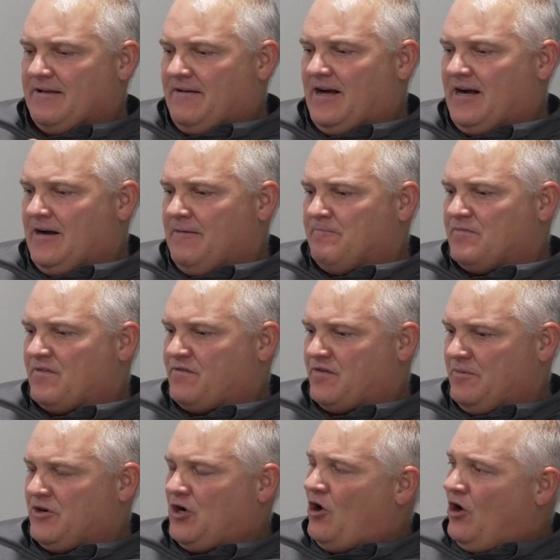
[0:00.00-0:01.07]
From
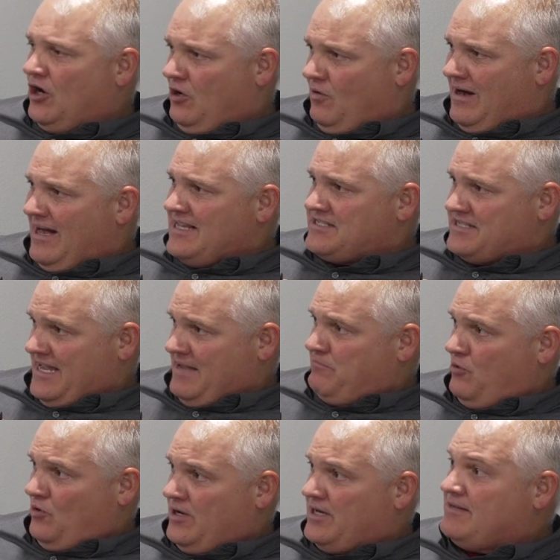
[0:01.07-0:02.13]
an ROI
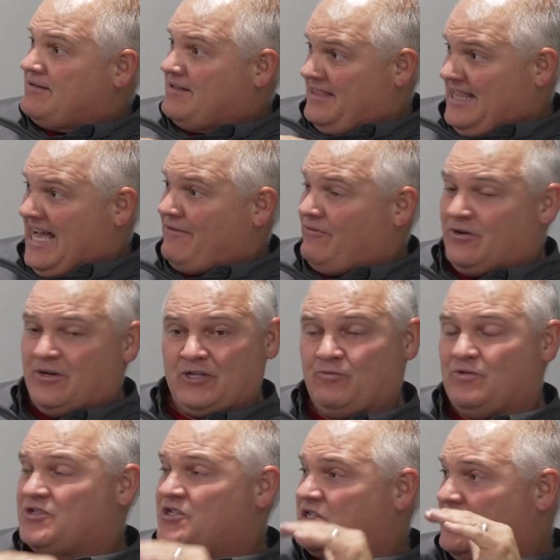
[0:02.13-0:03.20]
standpoint, that one
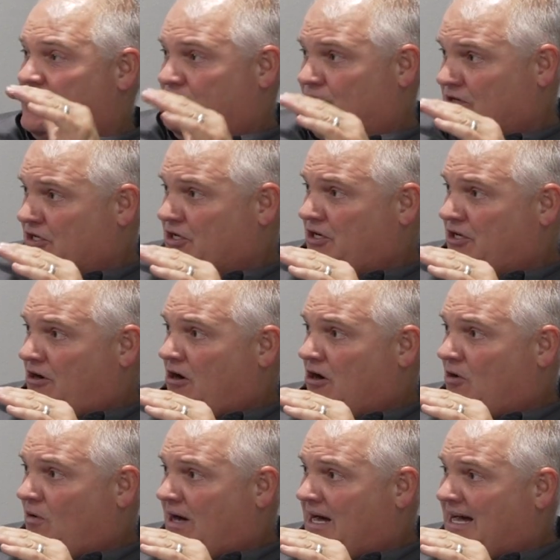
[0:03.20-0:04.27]
was still a really good
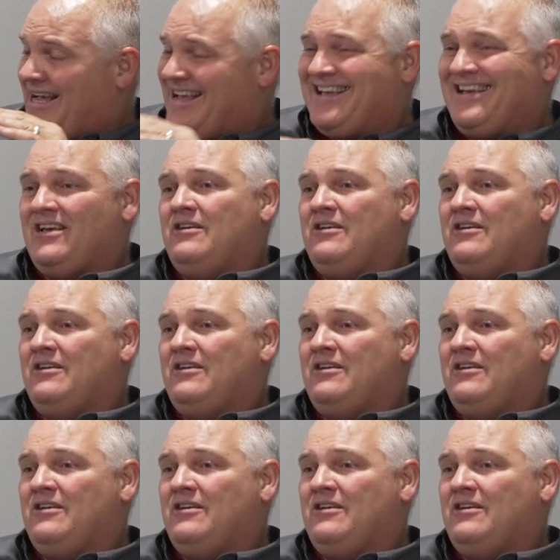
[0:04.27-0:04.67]
ROI.